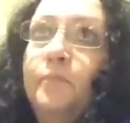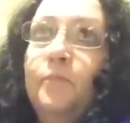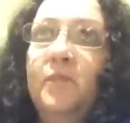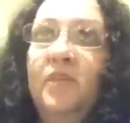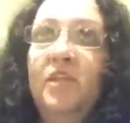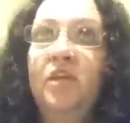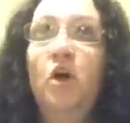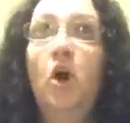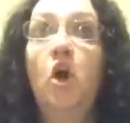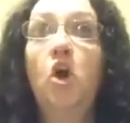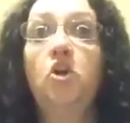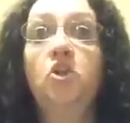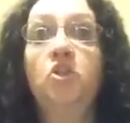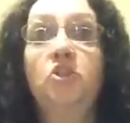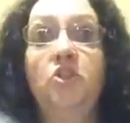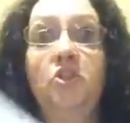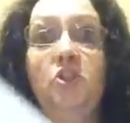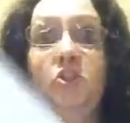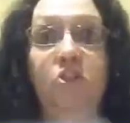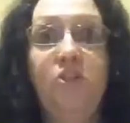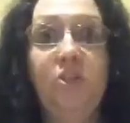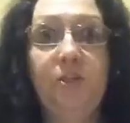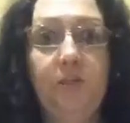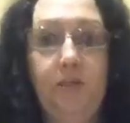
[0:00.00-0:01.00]

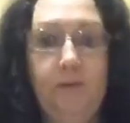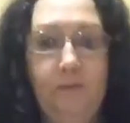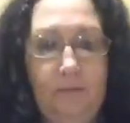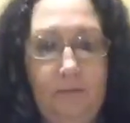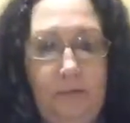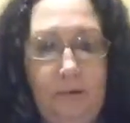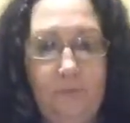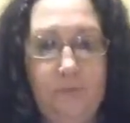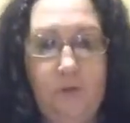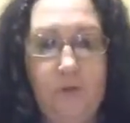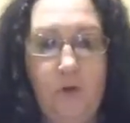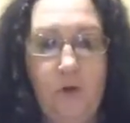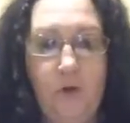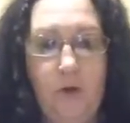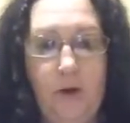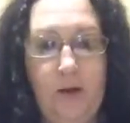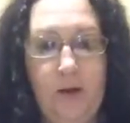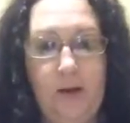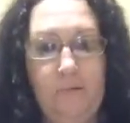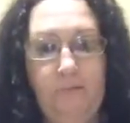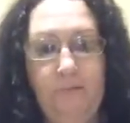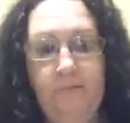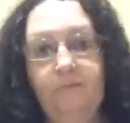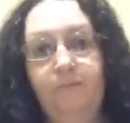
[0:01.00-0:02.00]
Carcinogen. I'm
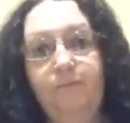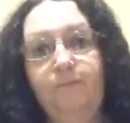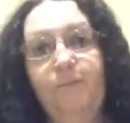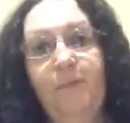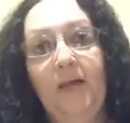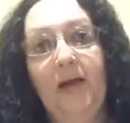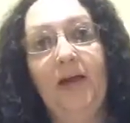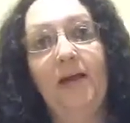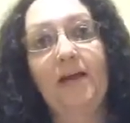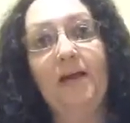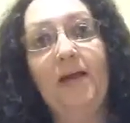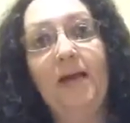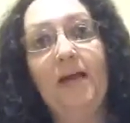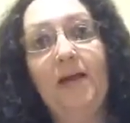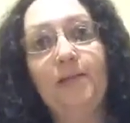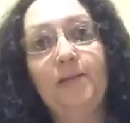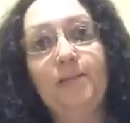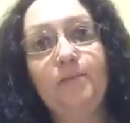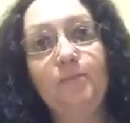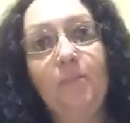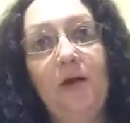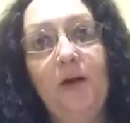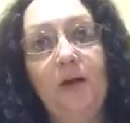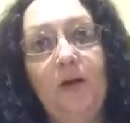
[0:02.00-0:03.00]
sorry. I had to
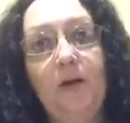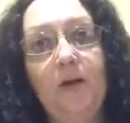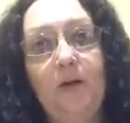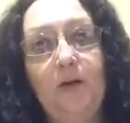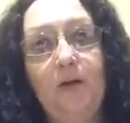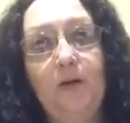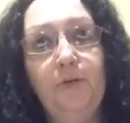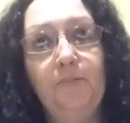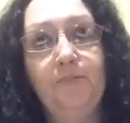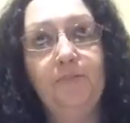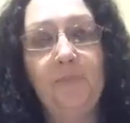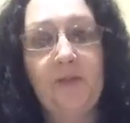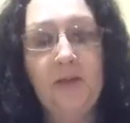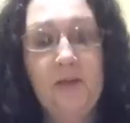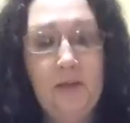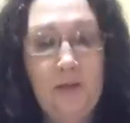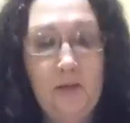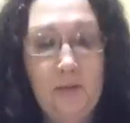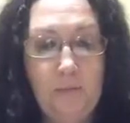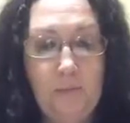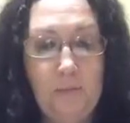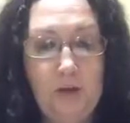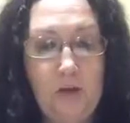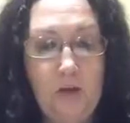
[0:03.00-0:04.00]
ask
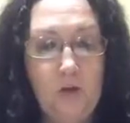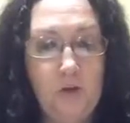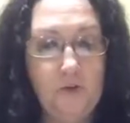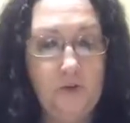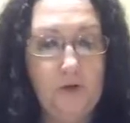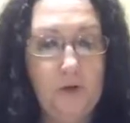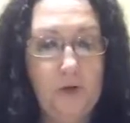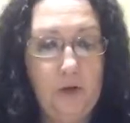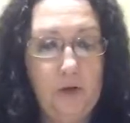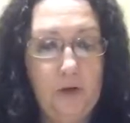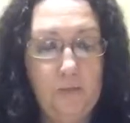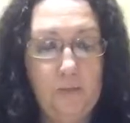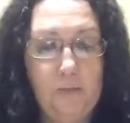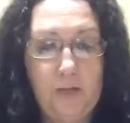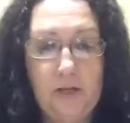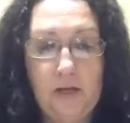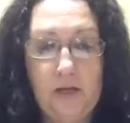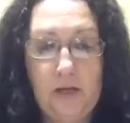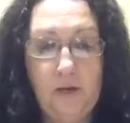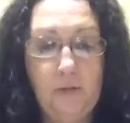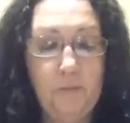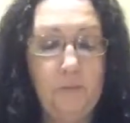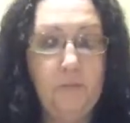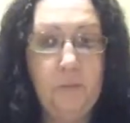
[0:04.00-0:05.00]
my daughter to help me
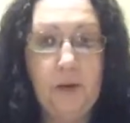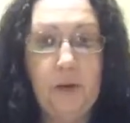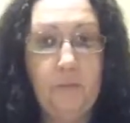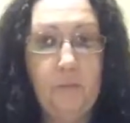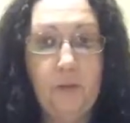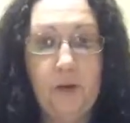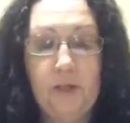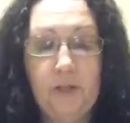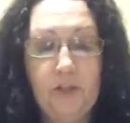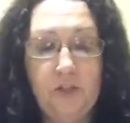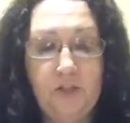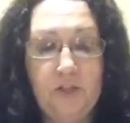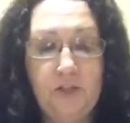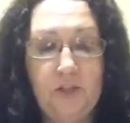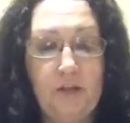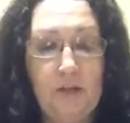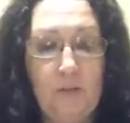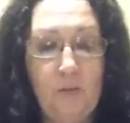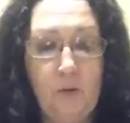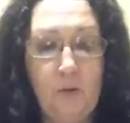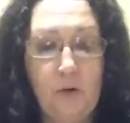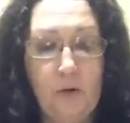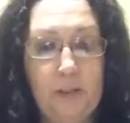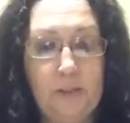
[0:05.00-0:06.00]
there. My brain just
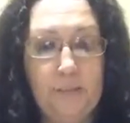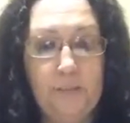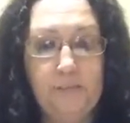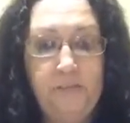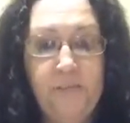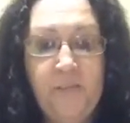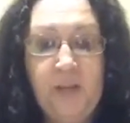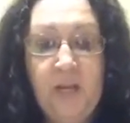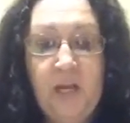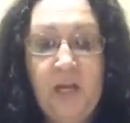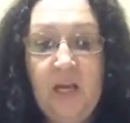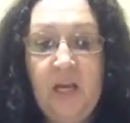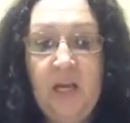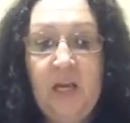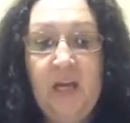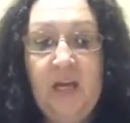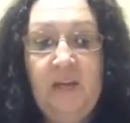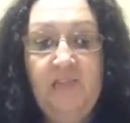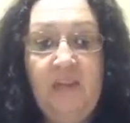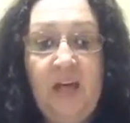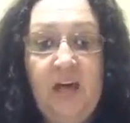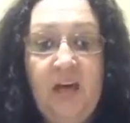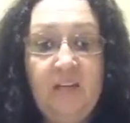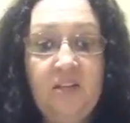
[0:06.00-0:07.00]
stopped working.
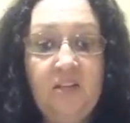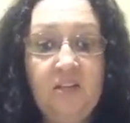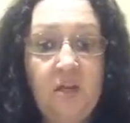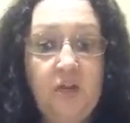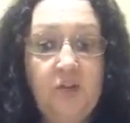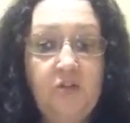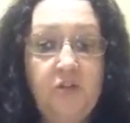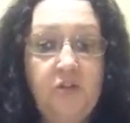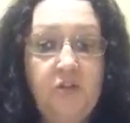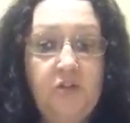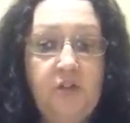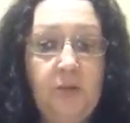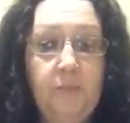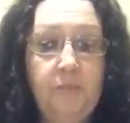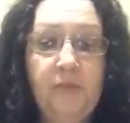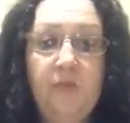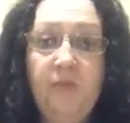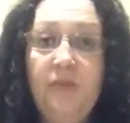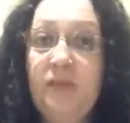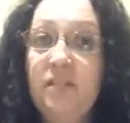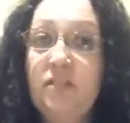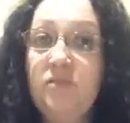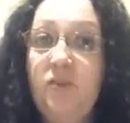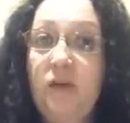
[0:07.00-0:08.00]
And that is also something
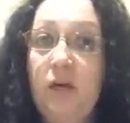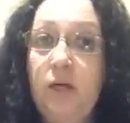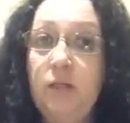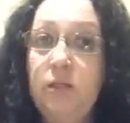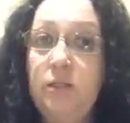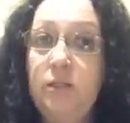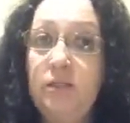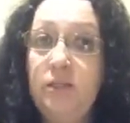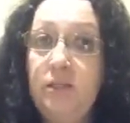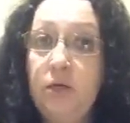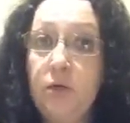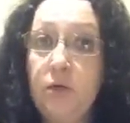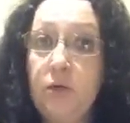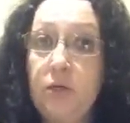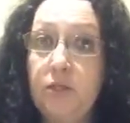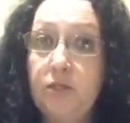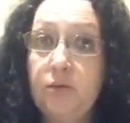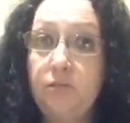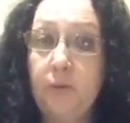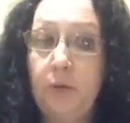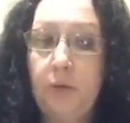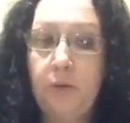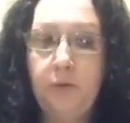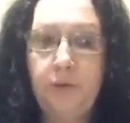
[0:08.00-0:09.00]
that's found in cigarette
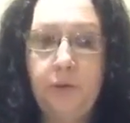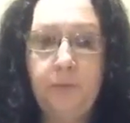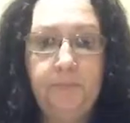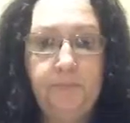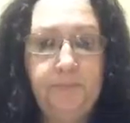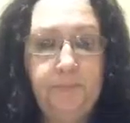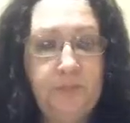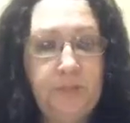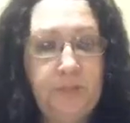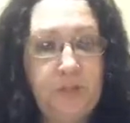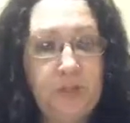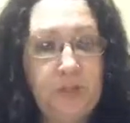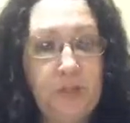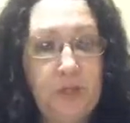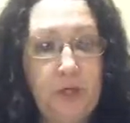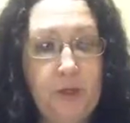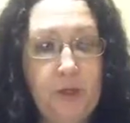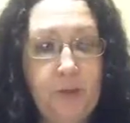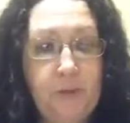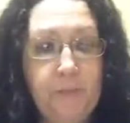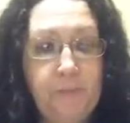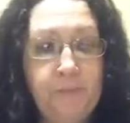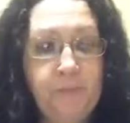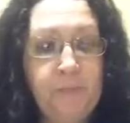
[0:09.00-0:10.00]
smoke.
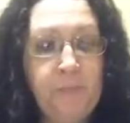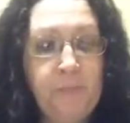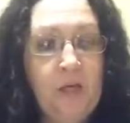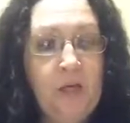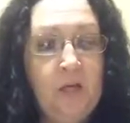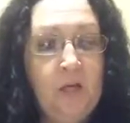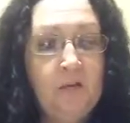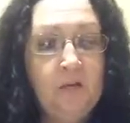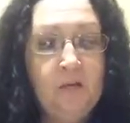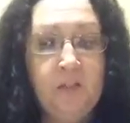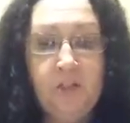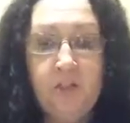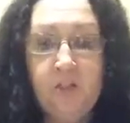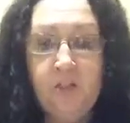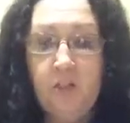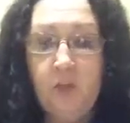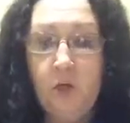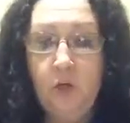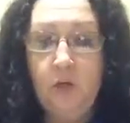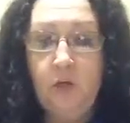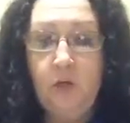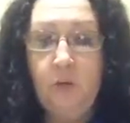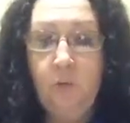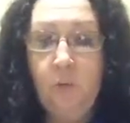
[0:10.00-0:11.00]
So this is
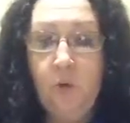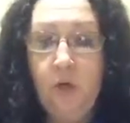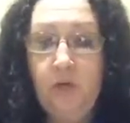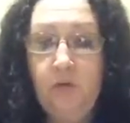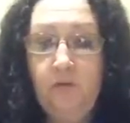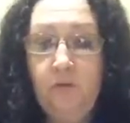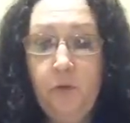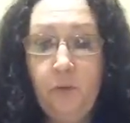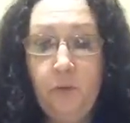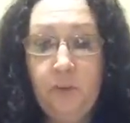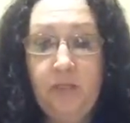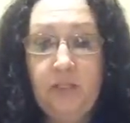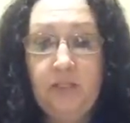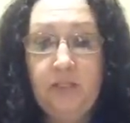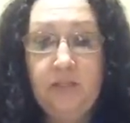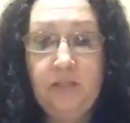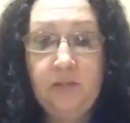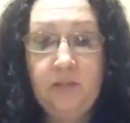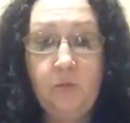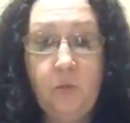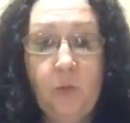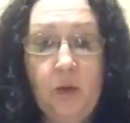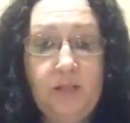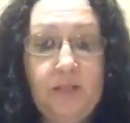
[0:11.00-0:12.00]
only one of the
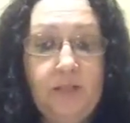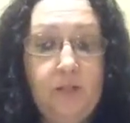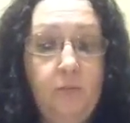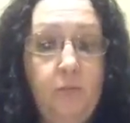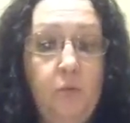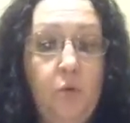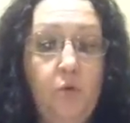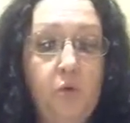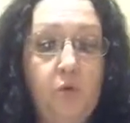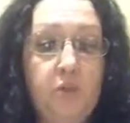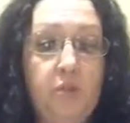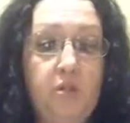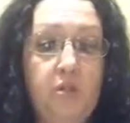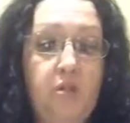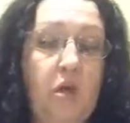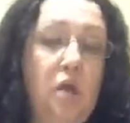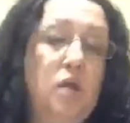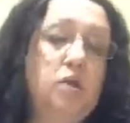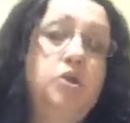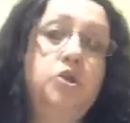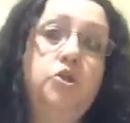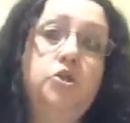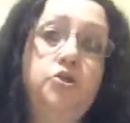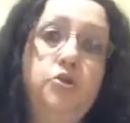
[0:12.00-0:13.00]
reasons why it's important to
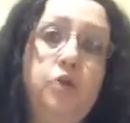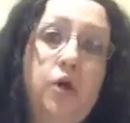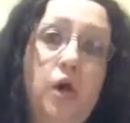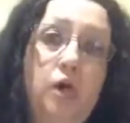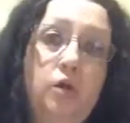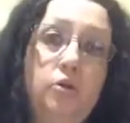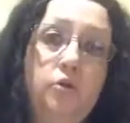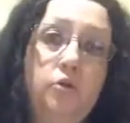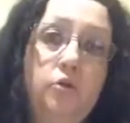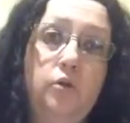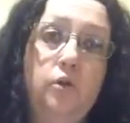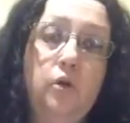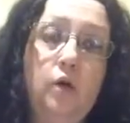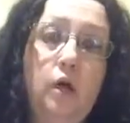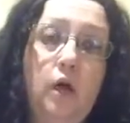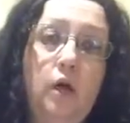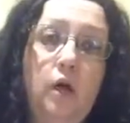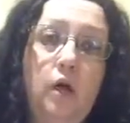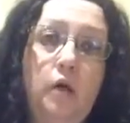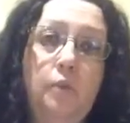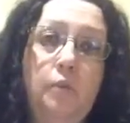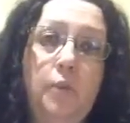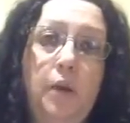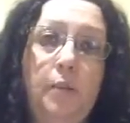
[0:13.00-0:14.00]
talk to your doctor
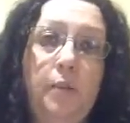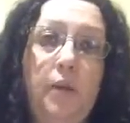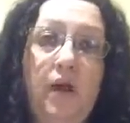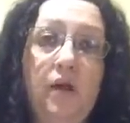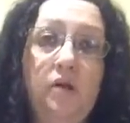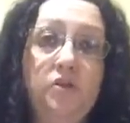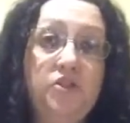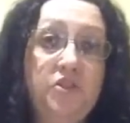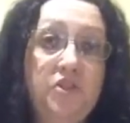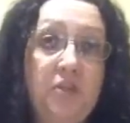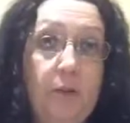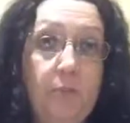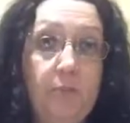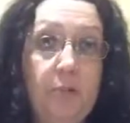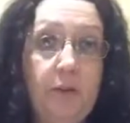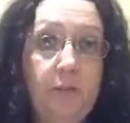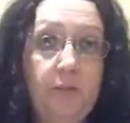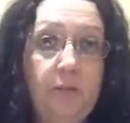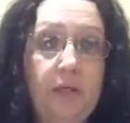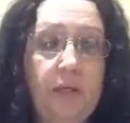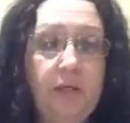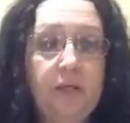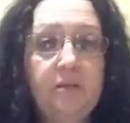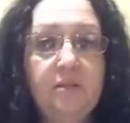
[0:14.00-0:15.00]
about
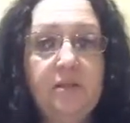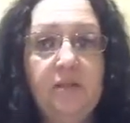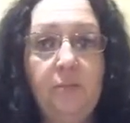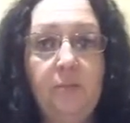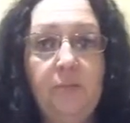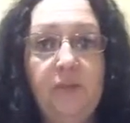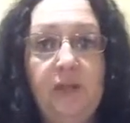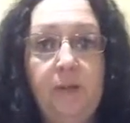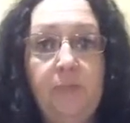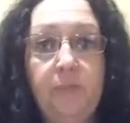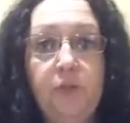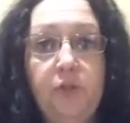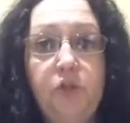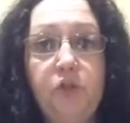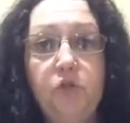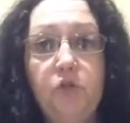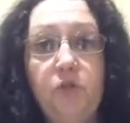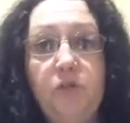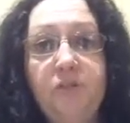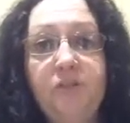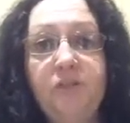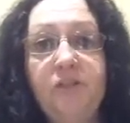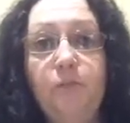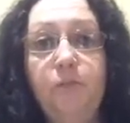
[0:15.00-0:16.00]
supplements, and when they put you
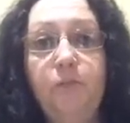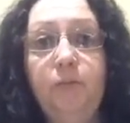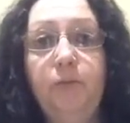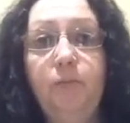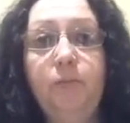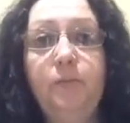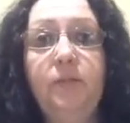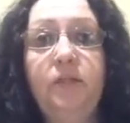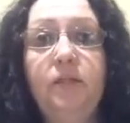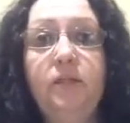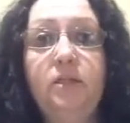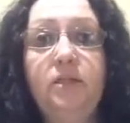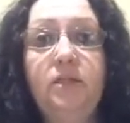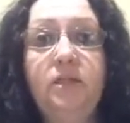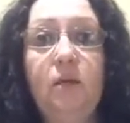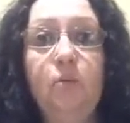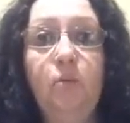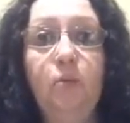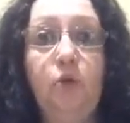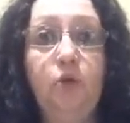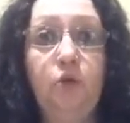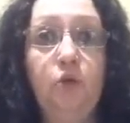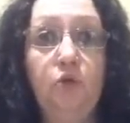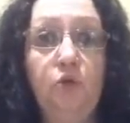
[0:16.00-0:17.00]
on supplements, and
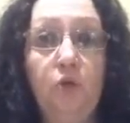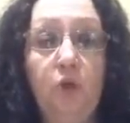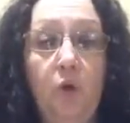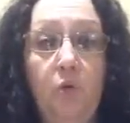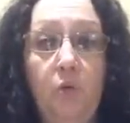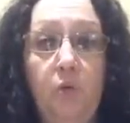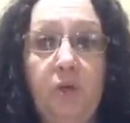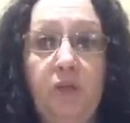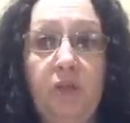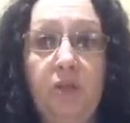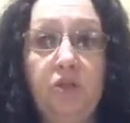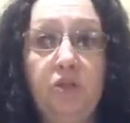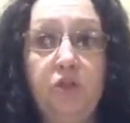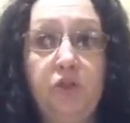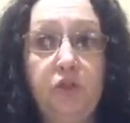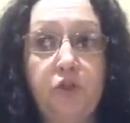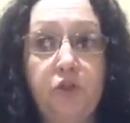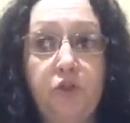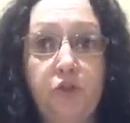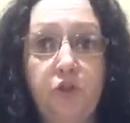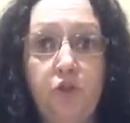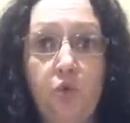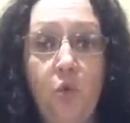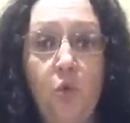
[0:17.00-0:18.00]
when you're going into the
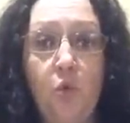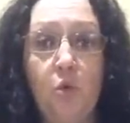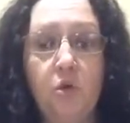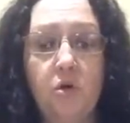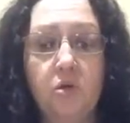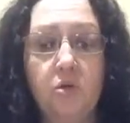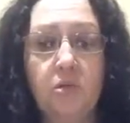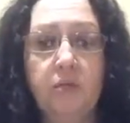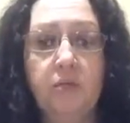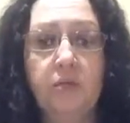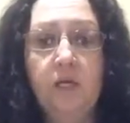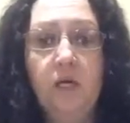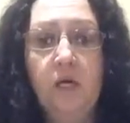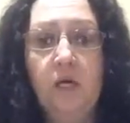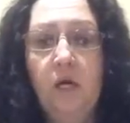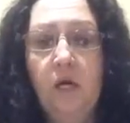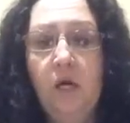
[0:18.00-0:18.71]
stores.